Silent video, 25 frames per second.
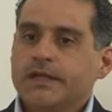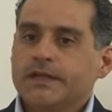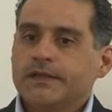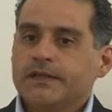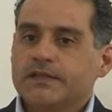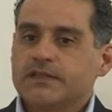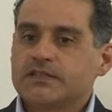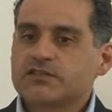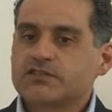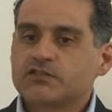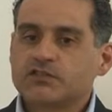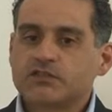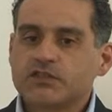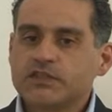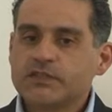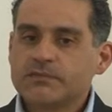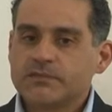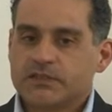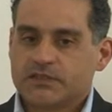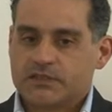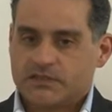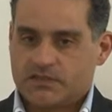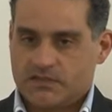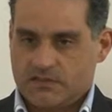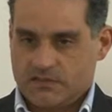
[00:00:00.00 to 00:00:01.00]
There's no
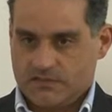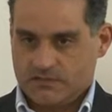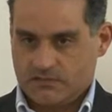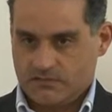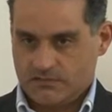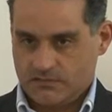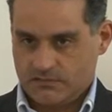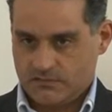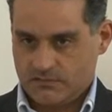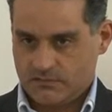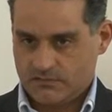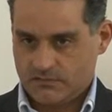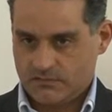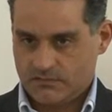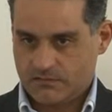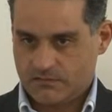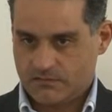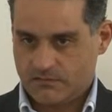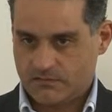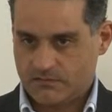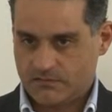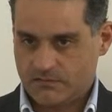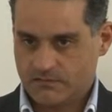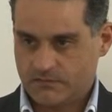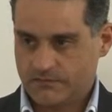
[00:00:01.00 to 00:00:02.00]
limits
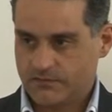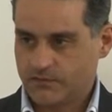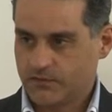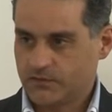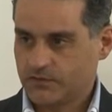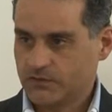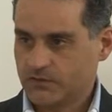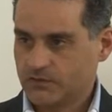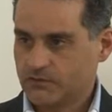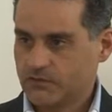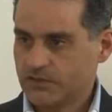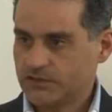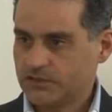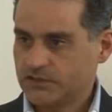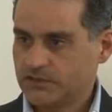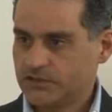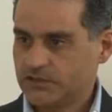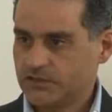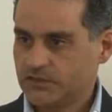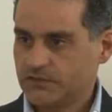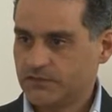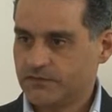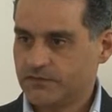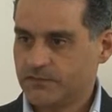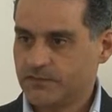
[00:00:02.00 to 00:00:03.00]
for the
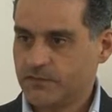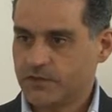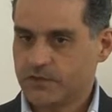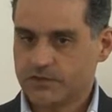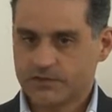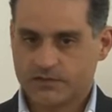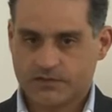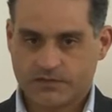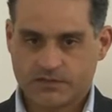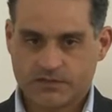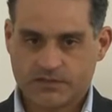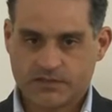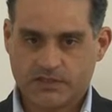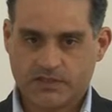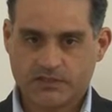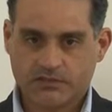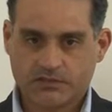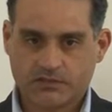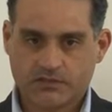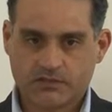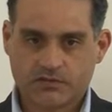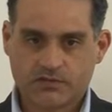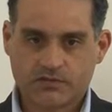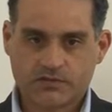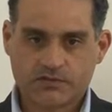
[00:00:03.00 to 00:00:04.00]
quantity of partners in a
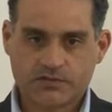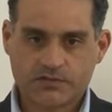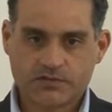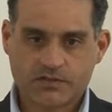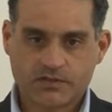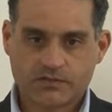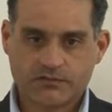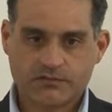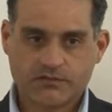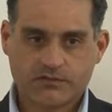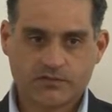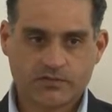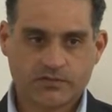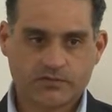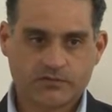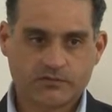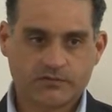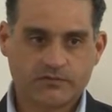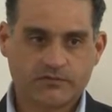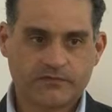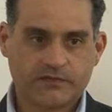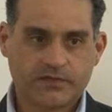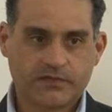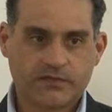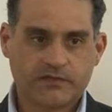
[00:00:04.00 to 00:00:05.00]
consortium for a
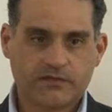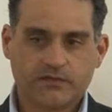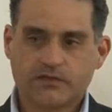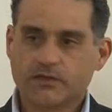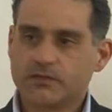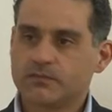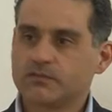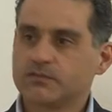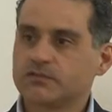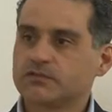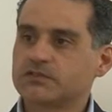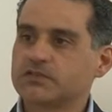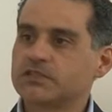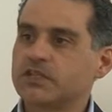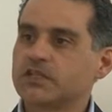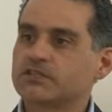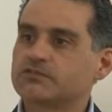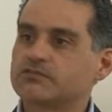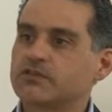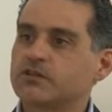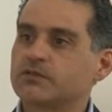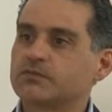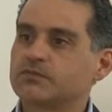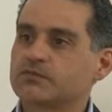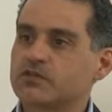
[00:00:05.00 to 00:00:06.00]
Grundtvig
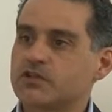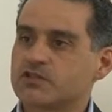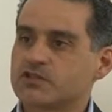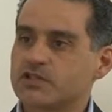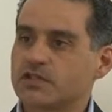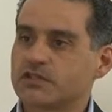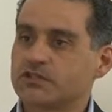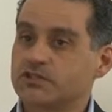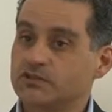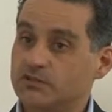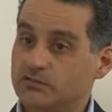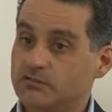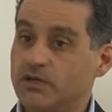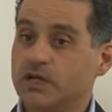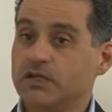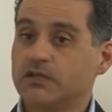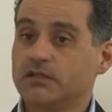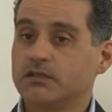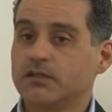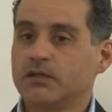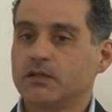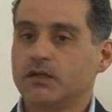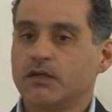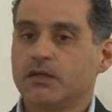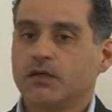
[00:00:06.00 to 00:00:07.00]
multilateral project. You know why?
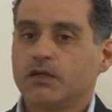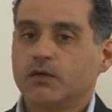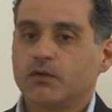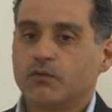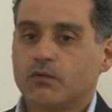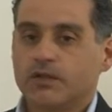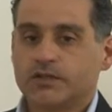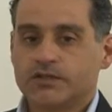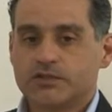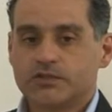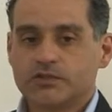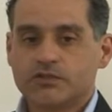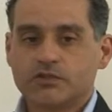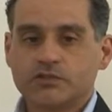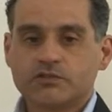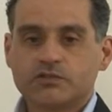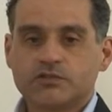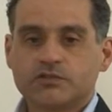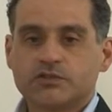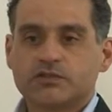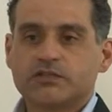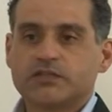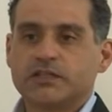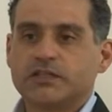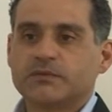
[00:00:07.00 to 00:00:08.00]
When you go to
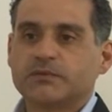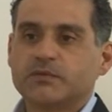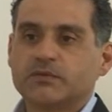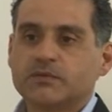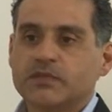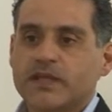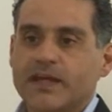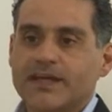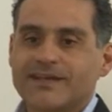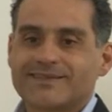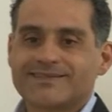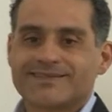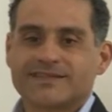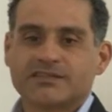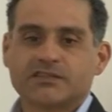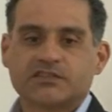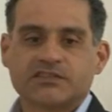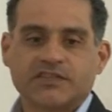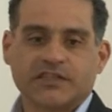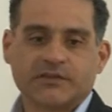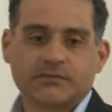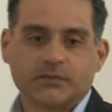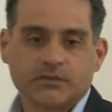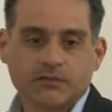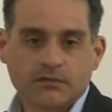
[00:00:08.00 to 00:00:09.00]
the table, Excel
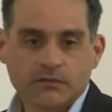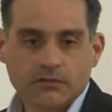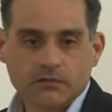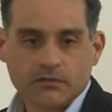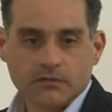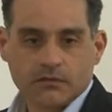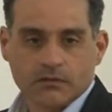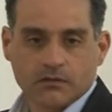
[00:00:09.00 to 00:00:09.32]
table,